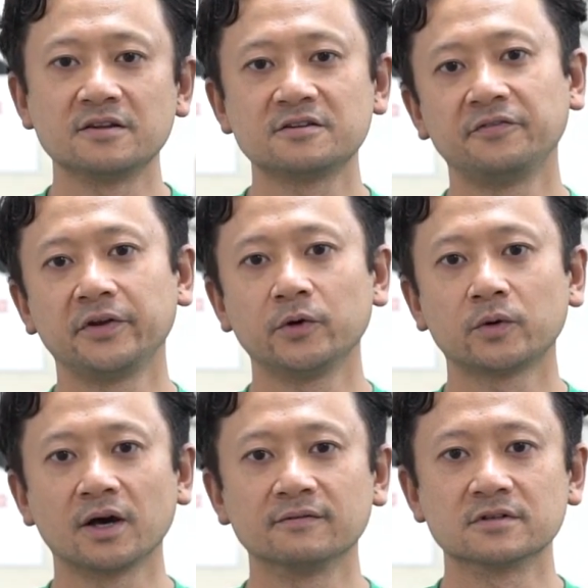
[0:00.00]
and this video
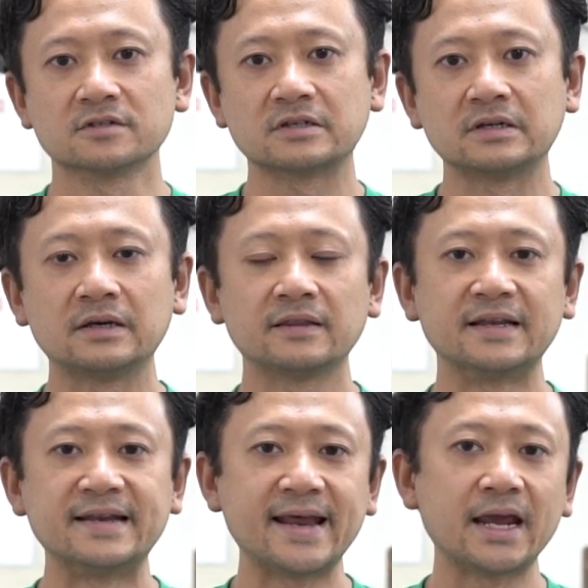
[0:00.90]
covers
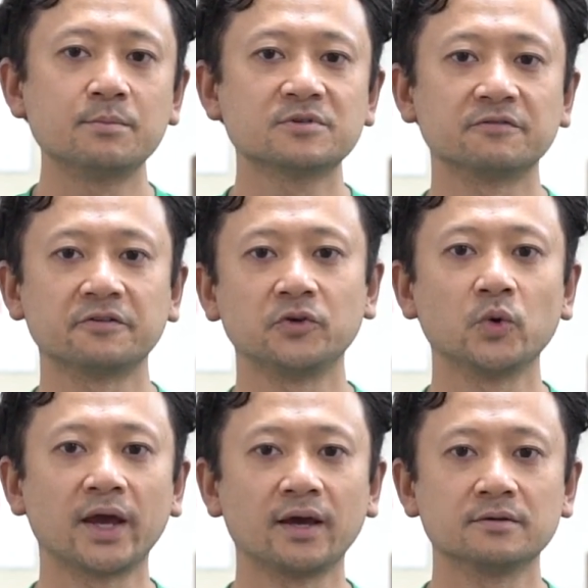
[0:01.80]
the names of a few
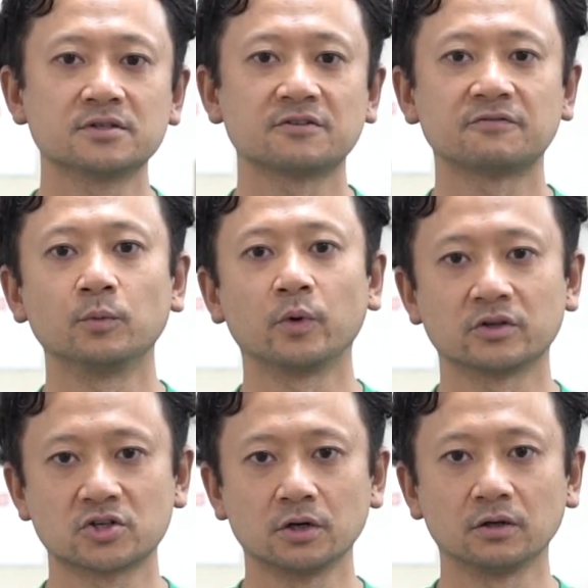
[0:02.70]
hands from
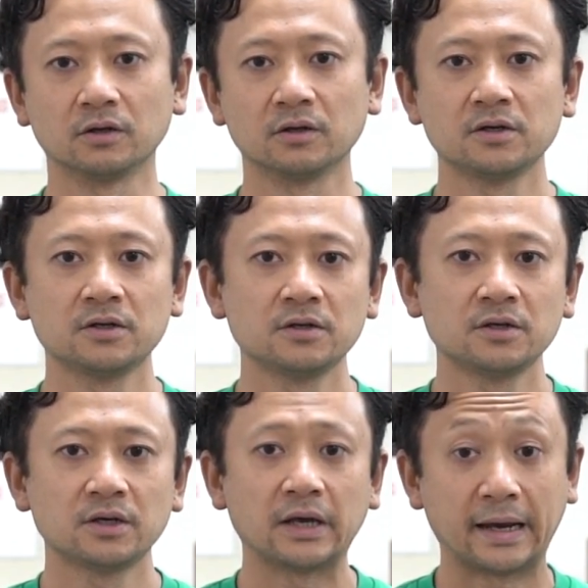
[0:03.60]
Wing Chun
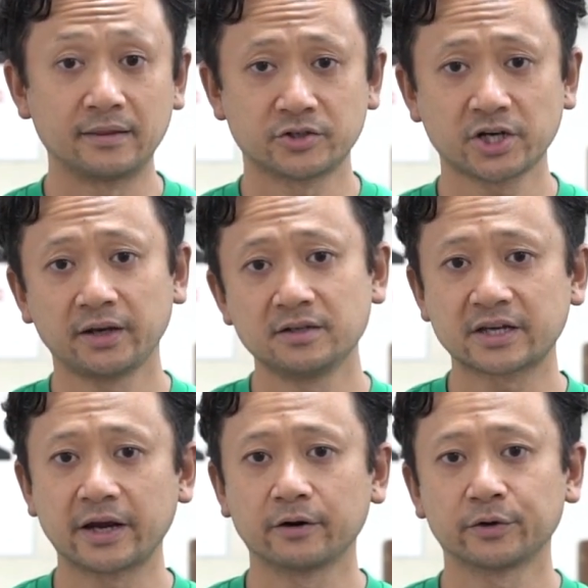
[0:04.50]
and the Chinese
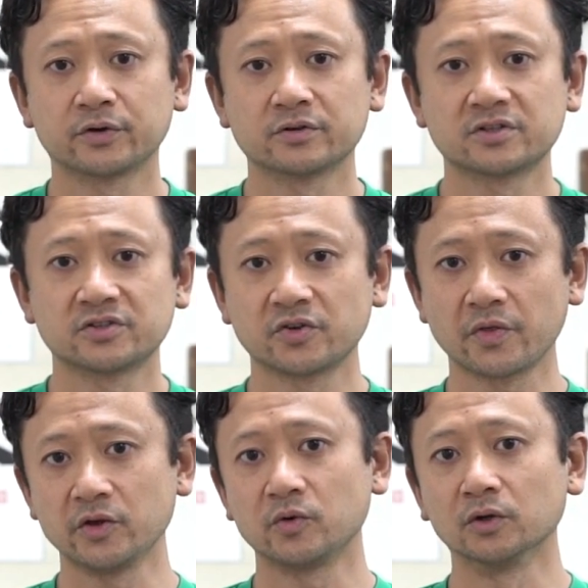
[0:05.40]
characters so
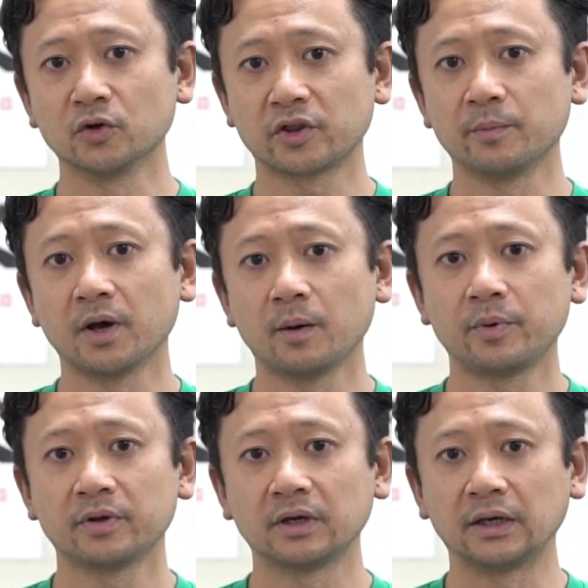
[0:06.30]
that you can look them up
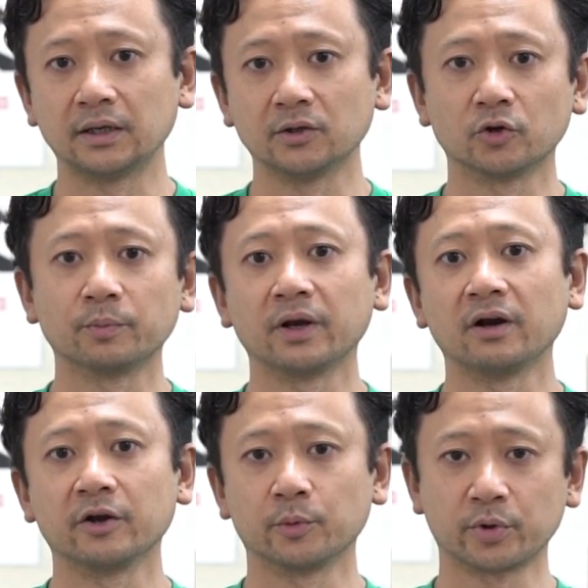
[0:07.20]
and learn better
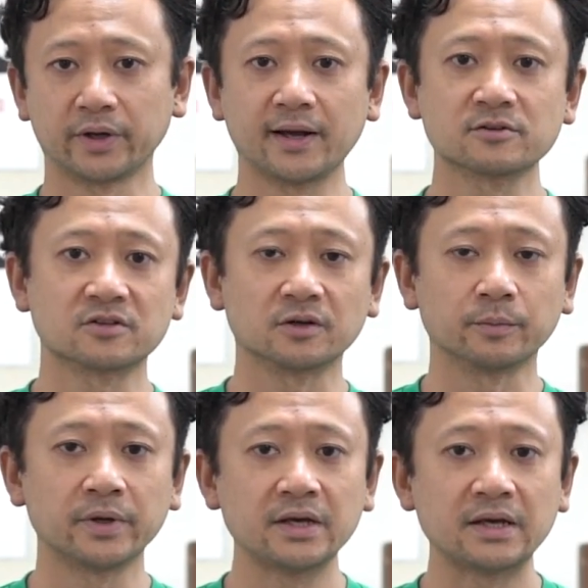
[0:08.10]
how to pronounce
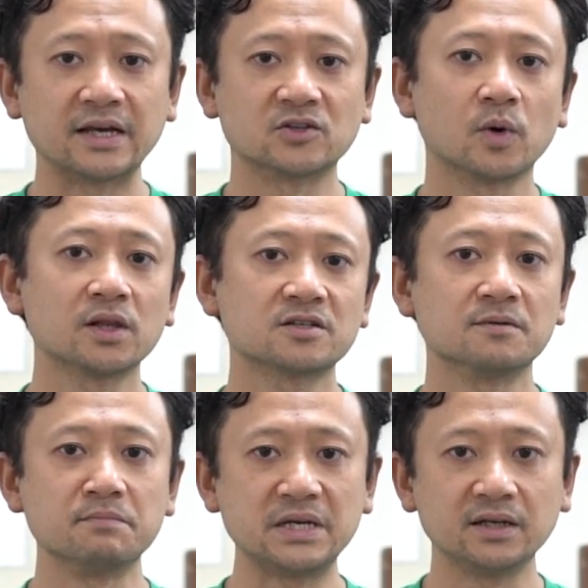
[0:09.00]
them, as well as the
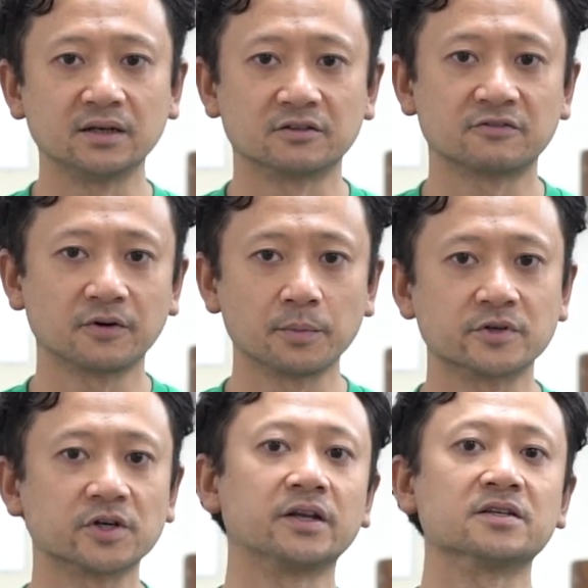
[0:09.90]
meanings from the
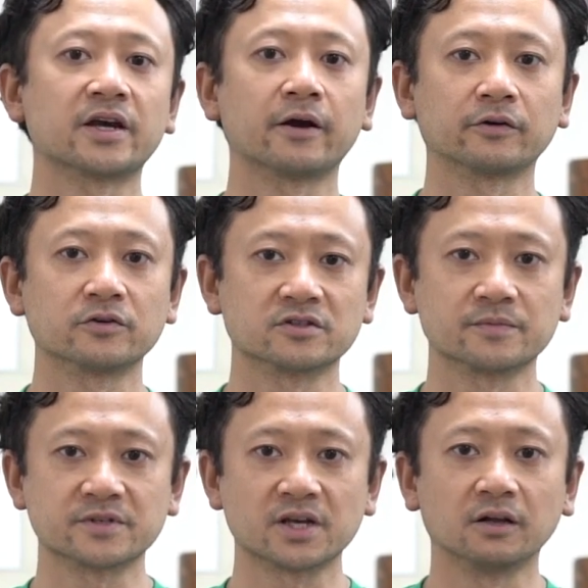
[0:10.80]
Chinese characters
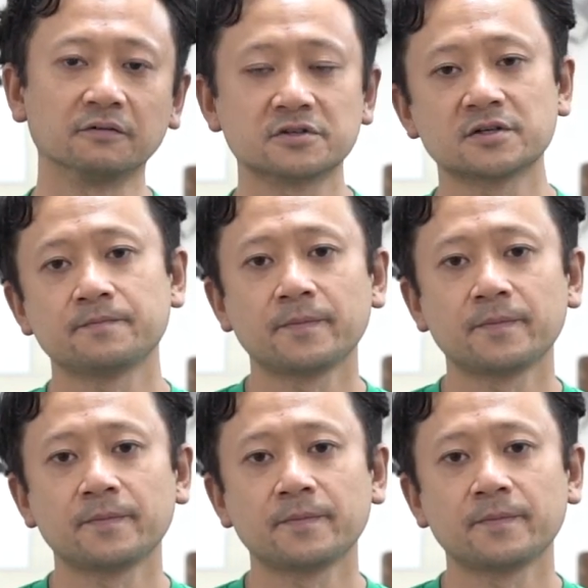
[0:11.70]
themselves.